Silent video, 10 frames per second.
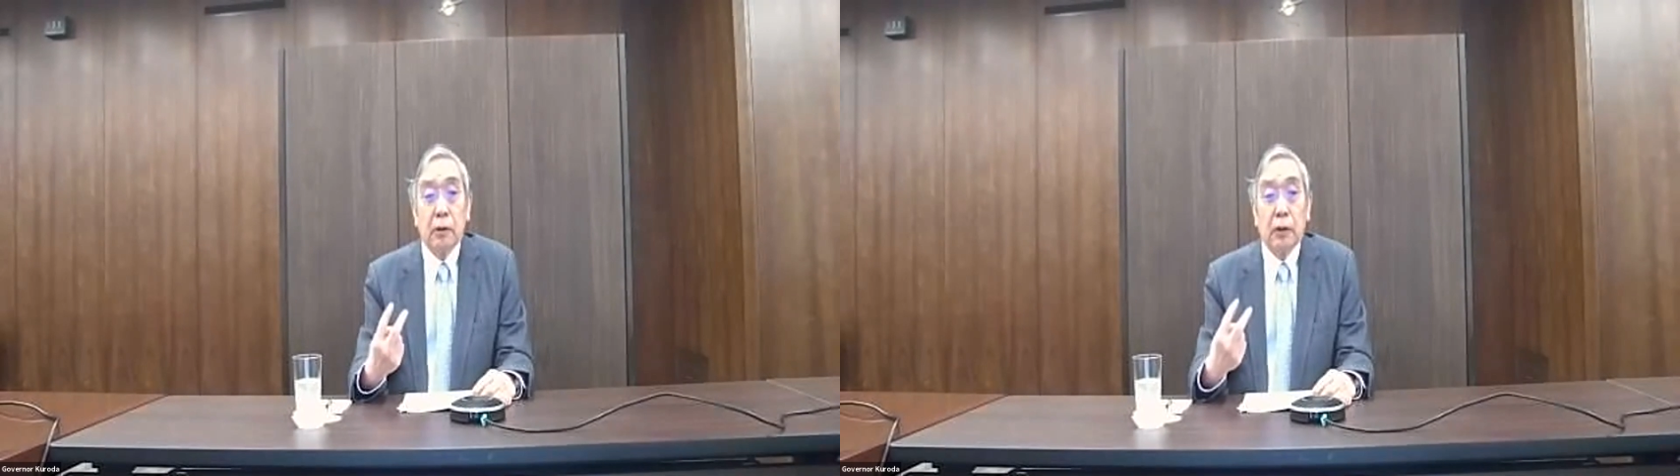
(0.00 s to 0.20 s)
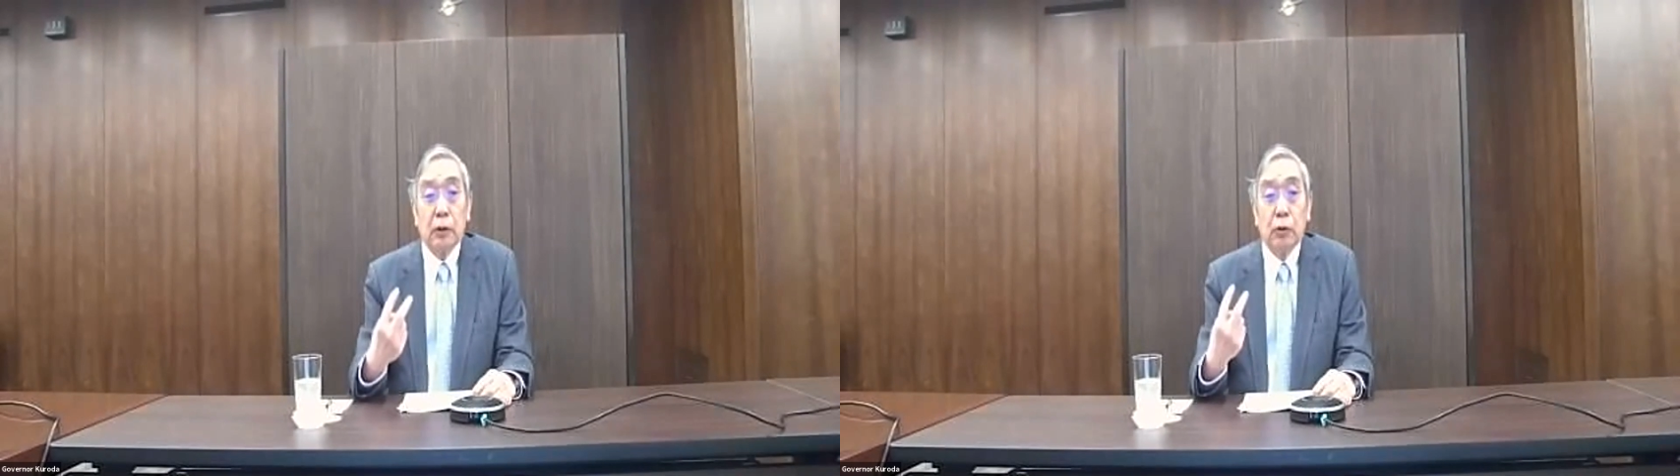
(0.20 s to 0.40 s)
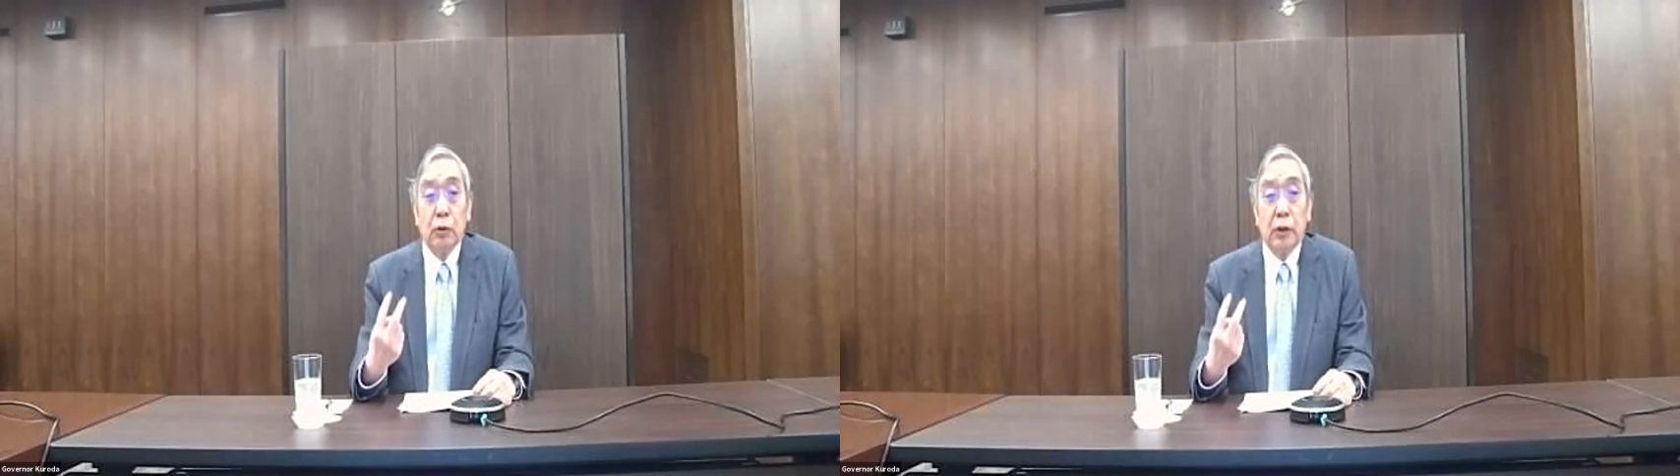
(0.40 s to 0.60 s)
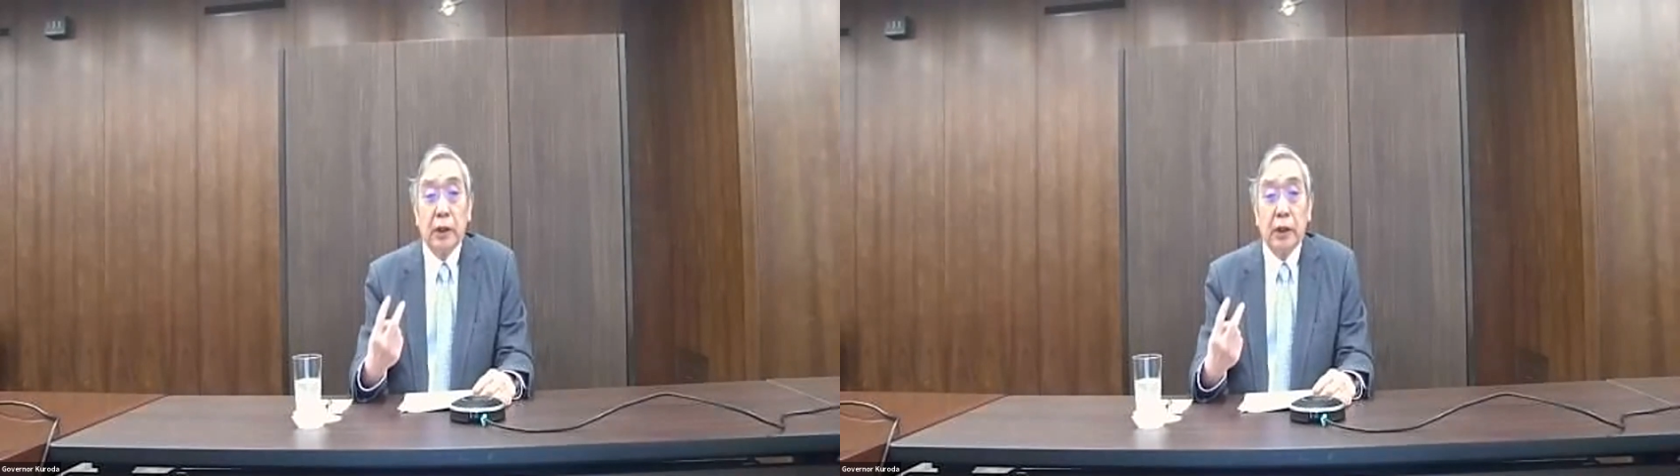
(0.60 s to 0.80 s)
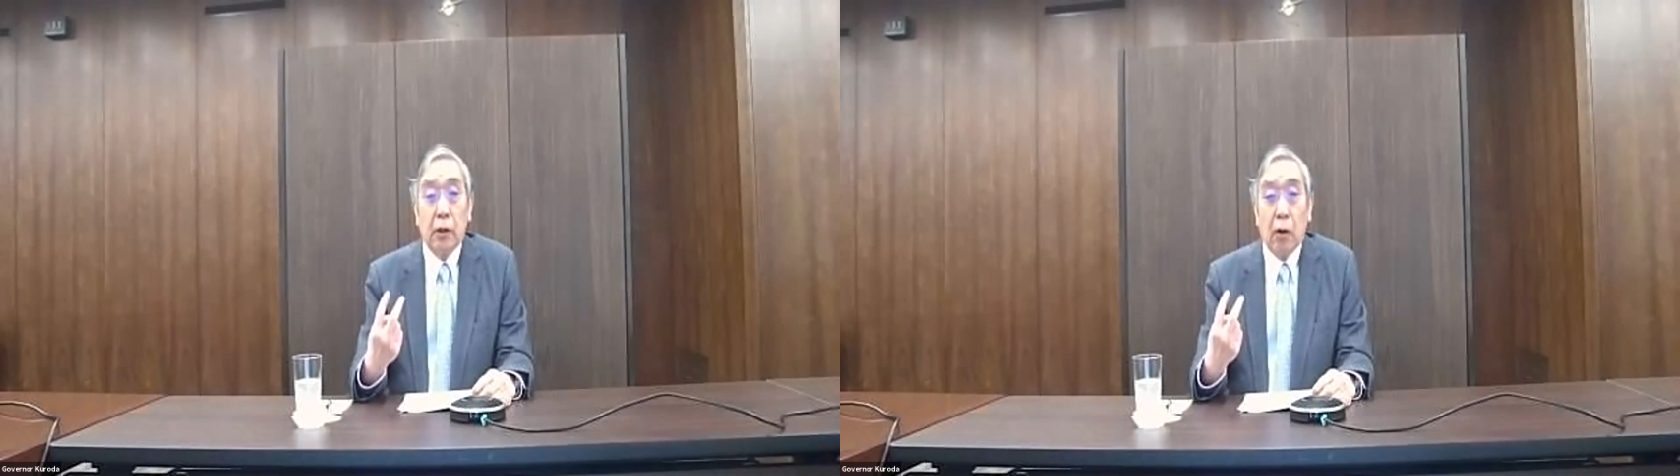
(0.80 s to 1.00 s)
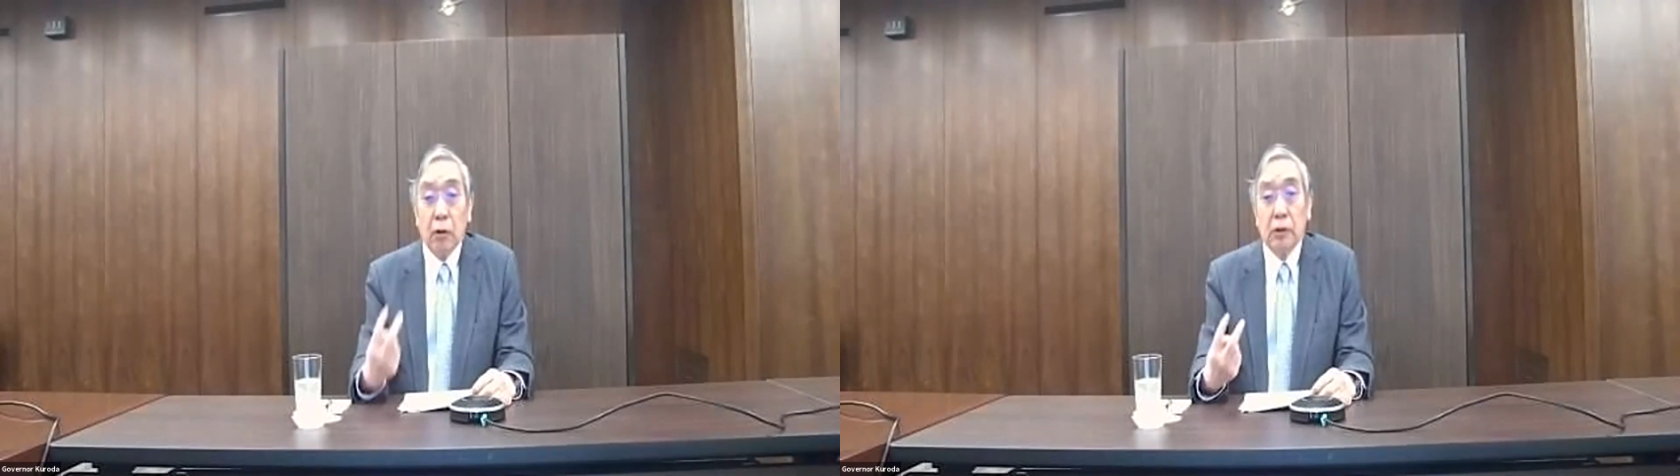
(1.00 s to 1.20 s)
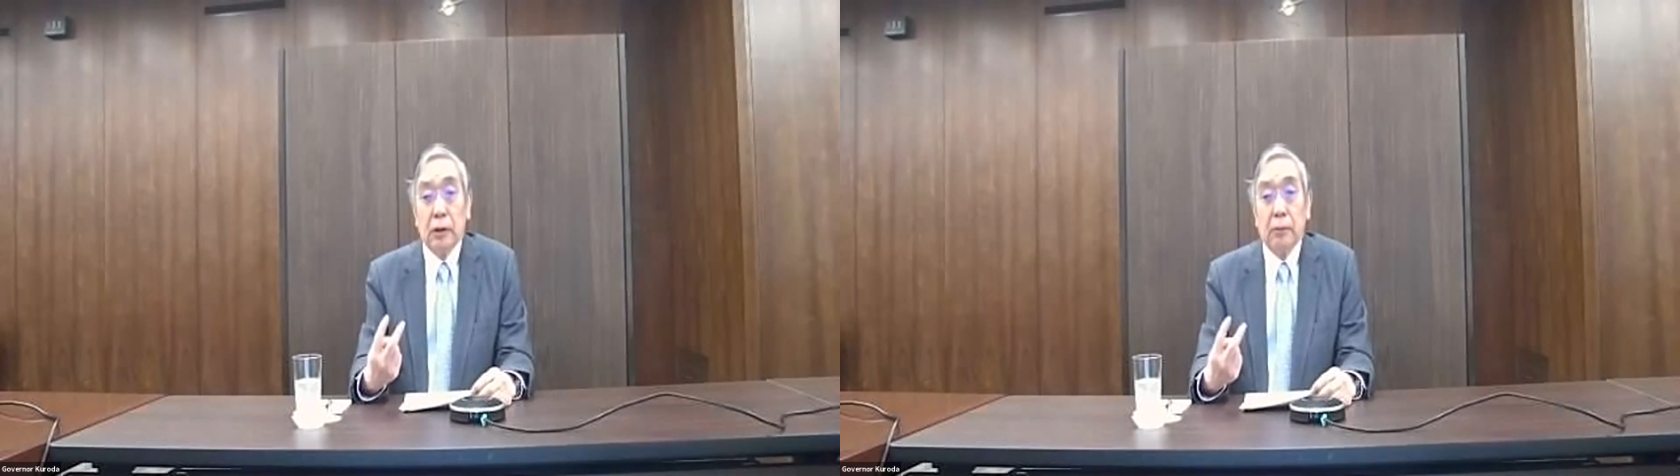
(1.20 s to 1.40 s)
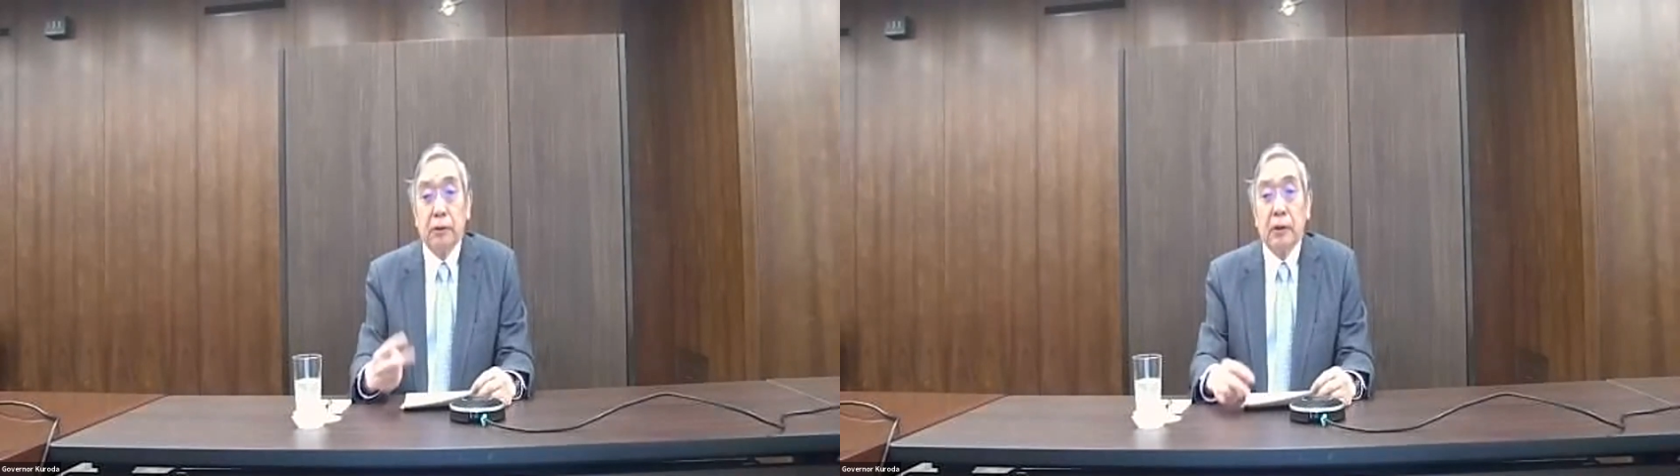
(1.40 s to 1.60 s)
or two key concepts